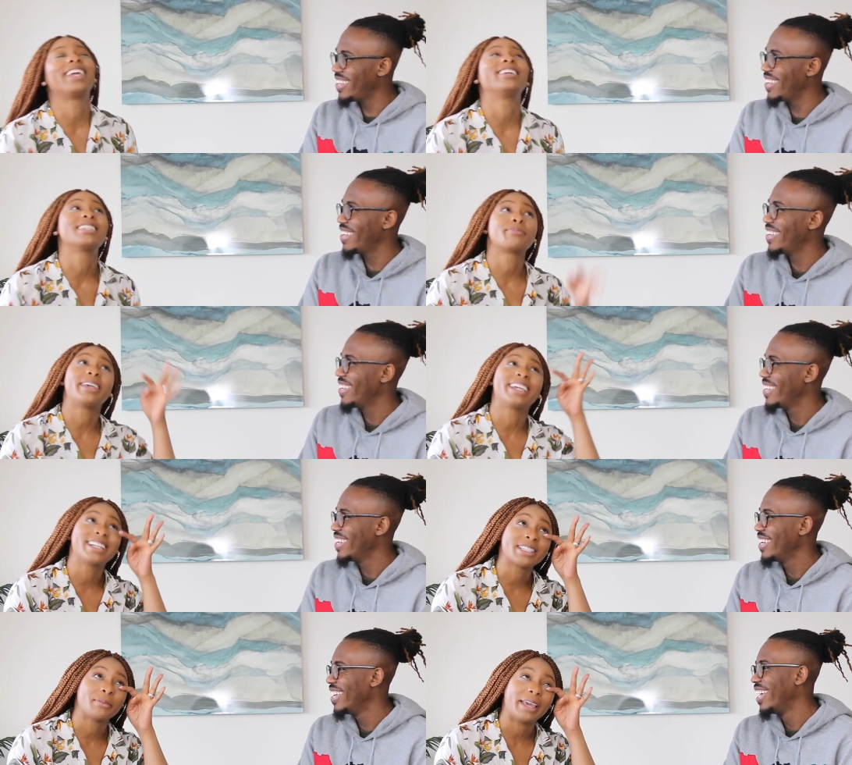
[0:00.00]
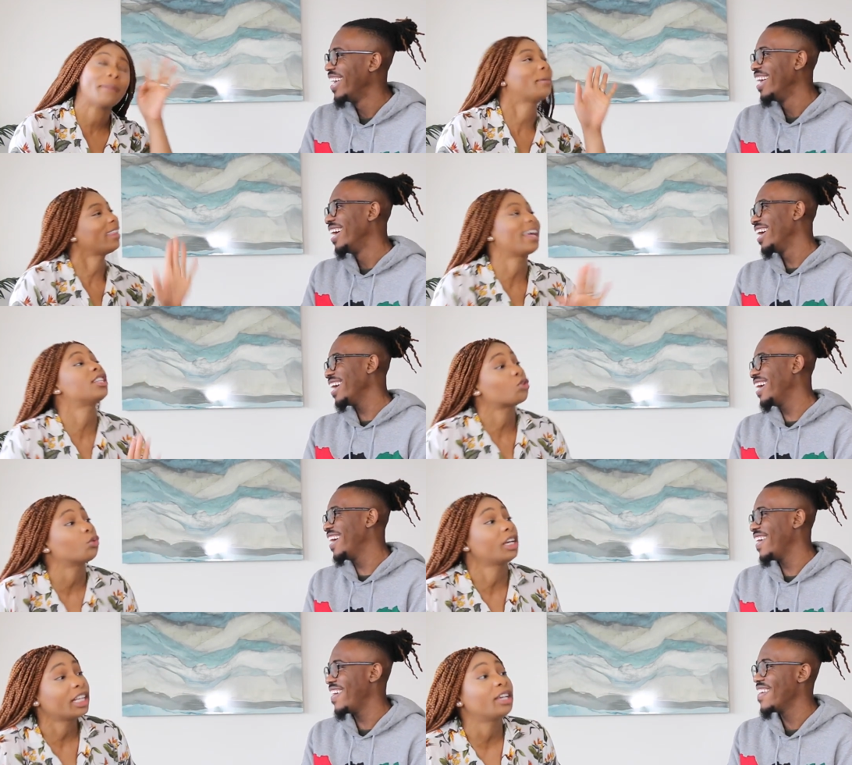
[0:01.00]
Speaker 1: like you're speaking to me, but
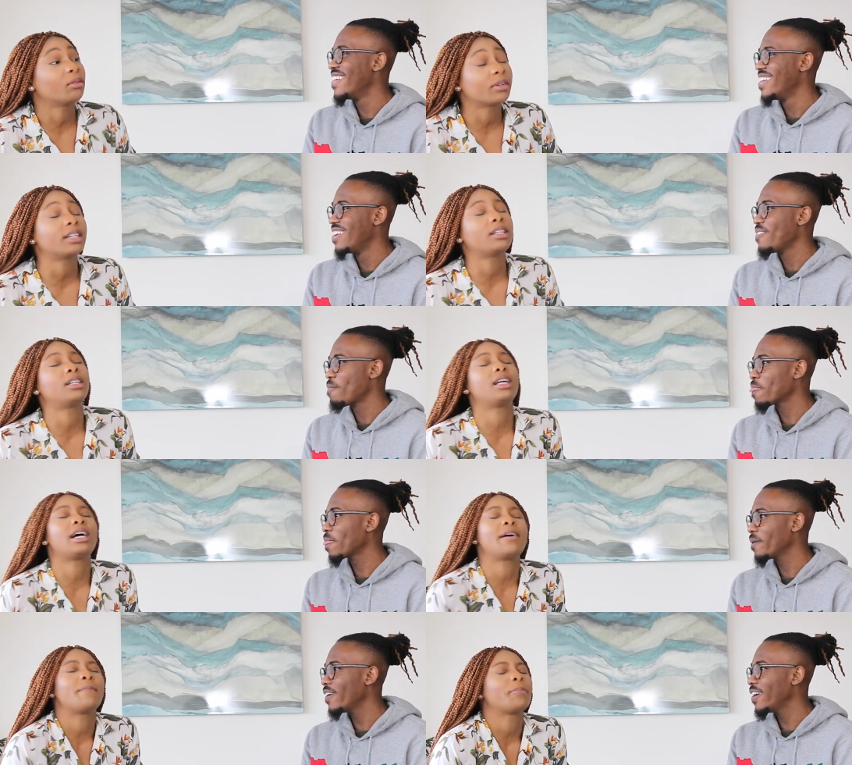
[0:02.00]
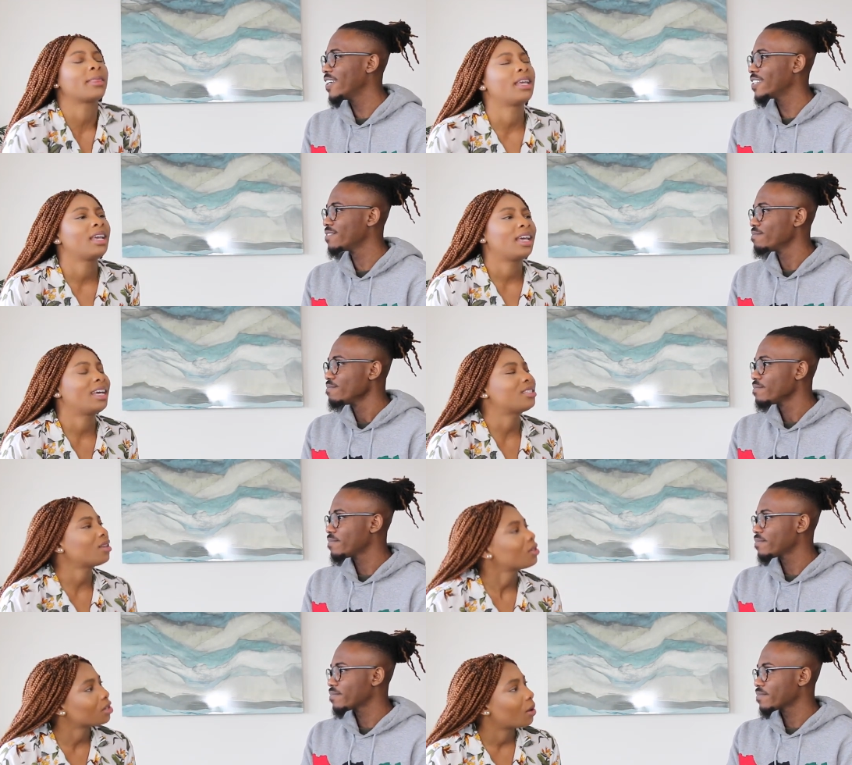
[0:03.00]
that's really real. Um, and
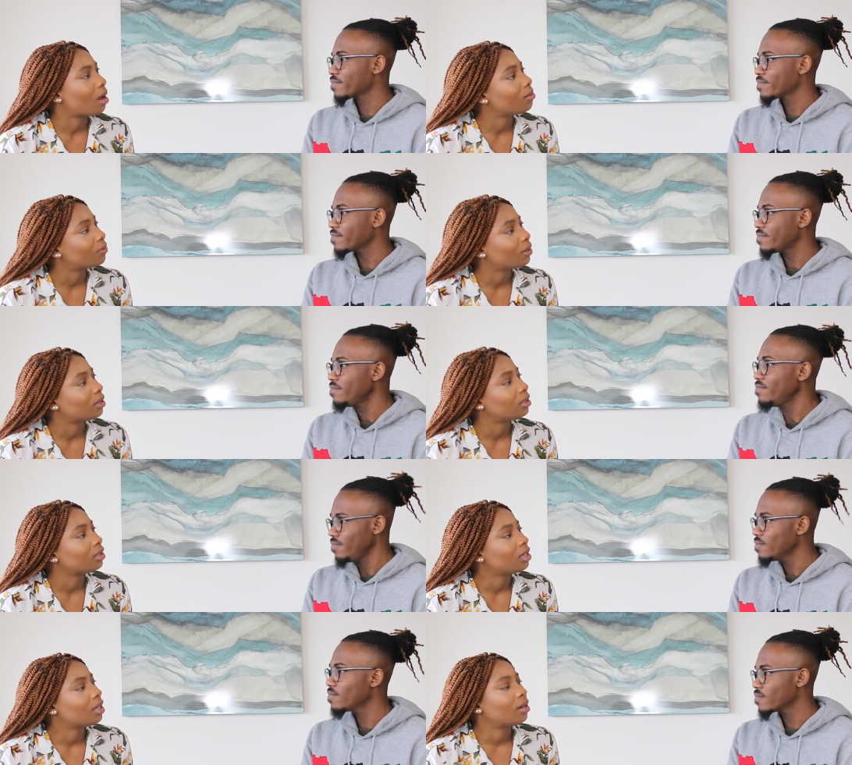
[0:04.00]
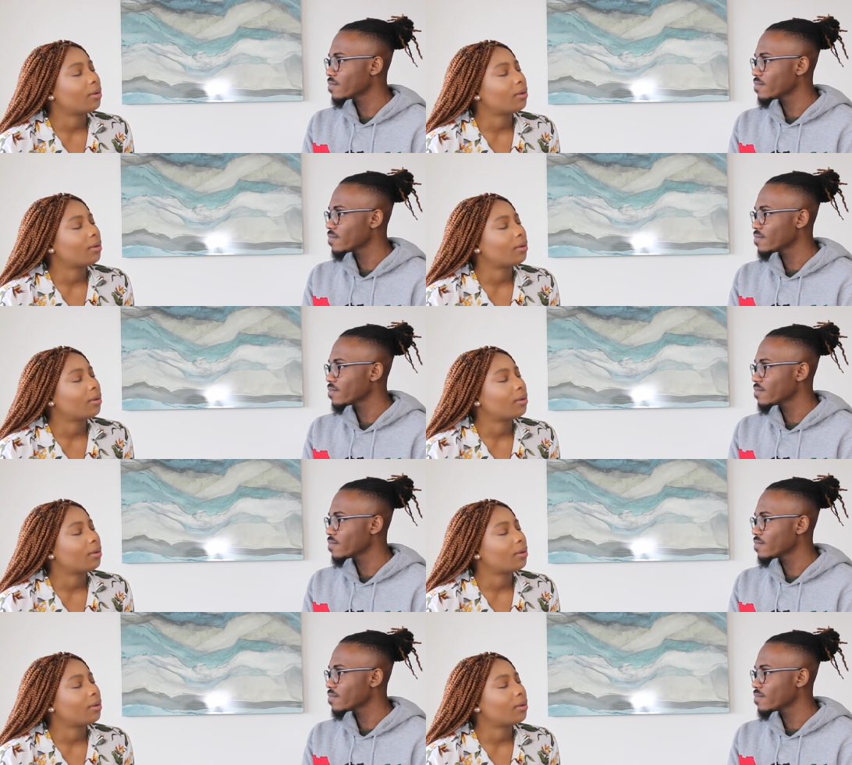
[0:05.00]
so so helpful.